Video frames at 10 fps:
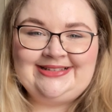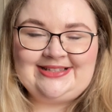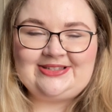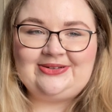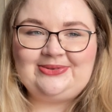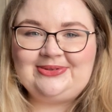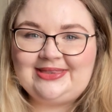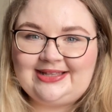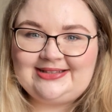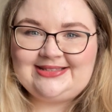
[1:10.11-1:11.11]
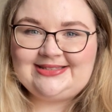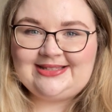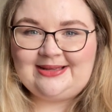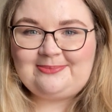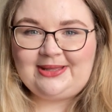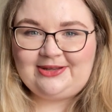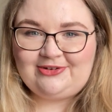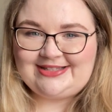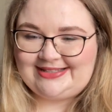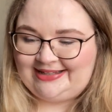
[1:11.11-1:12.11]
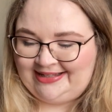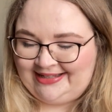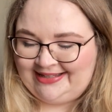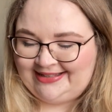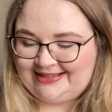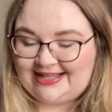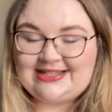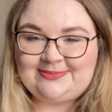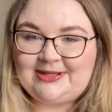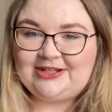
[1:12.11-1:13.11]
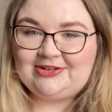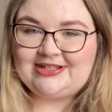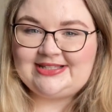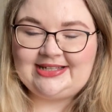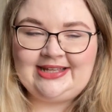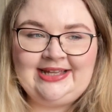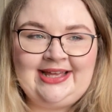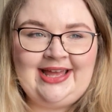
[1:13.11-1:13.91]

So that's a bit crazy. That's a bit crazy.